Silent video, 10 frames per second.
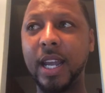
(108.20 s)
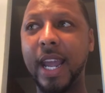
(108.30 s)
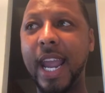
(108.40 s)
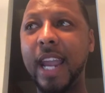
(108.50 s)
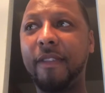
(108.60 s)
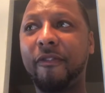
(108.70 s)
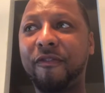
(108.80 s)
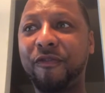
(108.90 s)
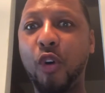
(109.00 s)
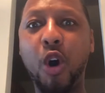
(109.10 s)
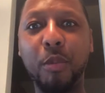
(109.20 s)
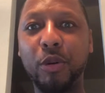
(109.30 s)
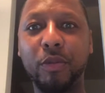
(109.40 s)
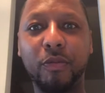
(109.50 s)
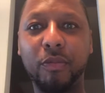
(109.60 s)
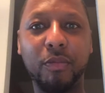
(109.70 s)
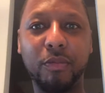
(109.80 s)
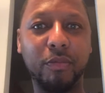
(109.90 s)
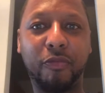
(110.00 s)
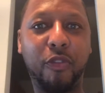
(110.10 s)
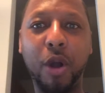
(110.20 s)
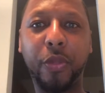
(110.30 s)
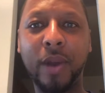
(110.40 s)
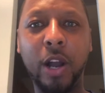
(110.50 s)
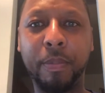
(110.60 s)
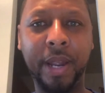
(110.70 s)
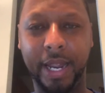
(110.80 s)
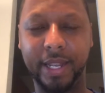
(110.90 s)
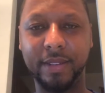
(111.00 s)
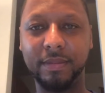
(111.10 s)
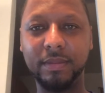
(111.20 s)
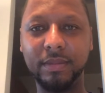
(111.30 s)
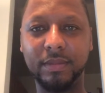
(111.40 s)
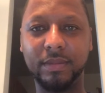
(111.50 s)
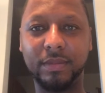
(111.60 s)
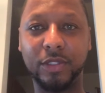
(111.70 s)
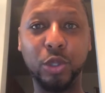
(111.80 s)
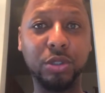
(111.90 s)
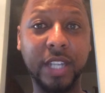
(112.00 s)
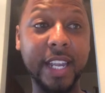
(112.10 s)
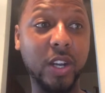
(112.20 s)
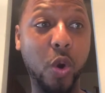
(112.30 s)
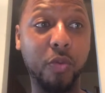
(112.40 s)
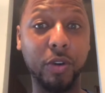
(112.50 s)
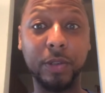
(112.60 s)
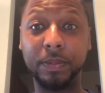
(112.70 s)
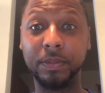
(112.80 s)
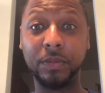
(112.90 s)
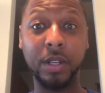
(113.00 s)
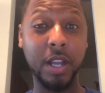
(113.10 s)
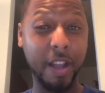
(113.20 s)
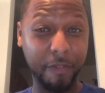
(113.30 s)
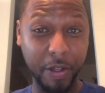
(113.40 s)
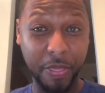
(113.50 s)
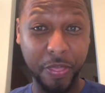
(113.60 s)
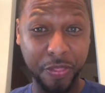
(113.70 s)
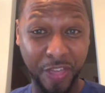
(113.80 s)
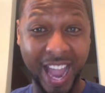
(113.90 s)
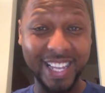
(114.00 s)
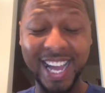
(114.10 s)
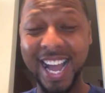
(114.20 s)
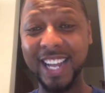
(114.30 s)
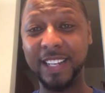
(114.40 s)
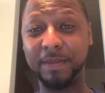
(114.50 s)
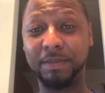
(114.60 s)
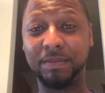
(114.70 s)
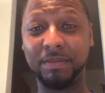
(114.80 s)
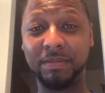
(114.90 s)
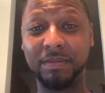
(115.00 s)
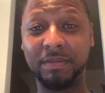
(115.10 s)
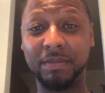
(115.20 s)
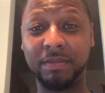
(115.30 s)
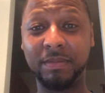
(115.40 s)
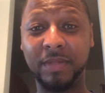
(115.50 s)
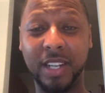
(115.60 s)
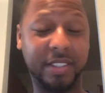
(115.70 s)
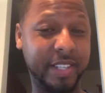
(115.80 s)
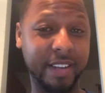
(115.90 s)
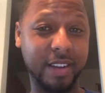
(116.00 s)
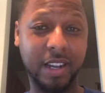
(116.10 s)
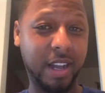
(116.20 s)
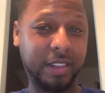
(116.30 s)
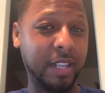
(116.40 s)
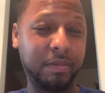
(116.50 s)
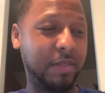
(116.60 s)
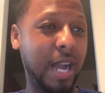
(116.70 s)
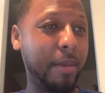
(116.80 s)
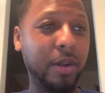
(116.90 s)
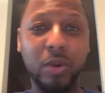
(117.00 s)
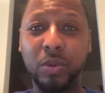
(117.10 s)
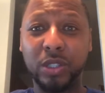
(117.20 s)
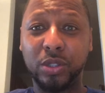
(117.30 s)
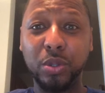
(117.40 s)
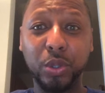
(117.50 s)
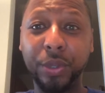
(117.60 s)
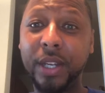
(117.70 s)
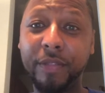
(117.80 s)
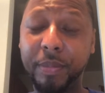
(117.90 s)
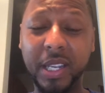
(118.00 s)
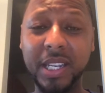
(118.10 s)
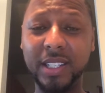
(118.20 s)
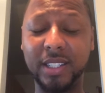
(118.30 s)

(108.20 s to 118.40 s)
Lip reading: a former 4th round pick to take over for that guy? Except, I think Tom Brady won 2 or 3 MVPs.